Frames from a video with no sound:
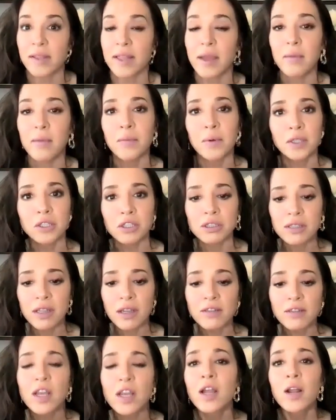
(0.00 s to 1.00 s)
we like push
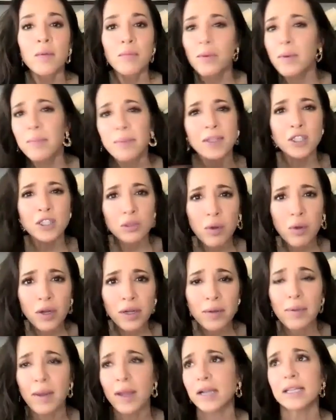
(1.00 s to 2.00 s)
ourselves, but be
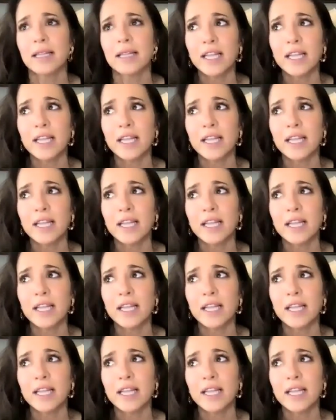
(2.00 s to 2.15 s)
smart about it.